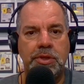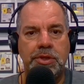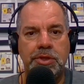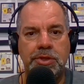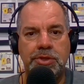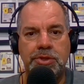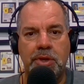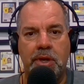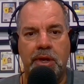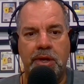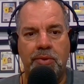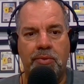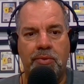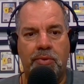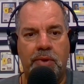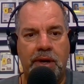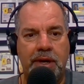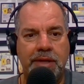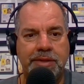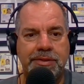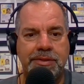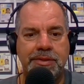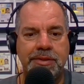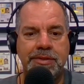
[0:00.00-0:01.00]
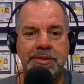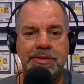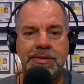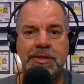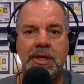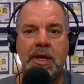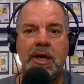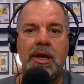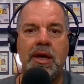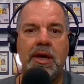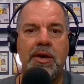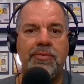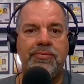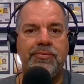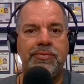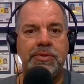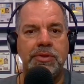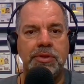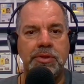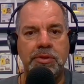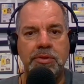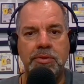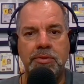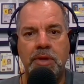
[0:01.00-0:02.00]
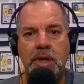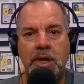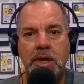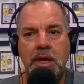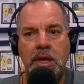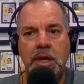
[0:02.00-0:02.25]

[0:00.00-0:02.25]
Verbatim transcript: the Deshaun Watson stuff to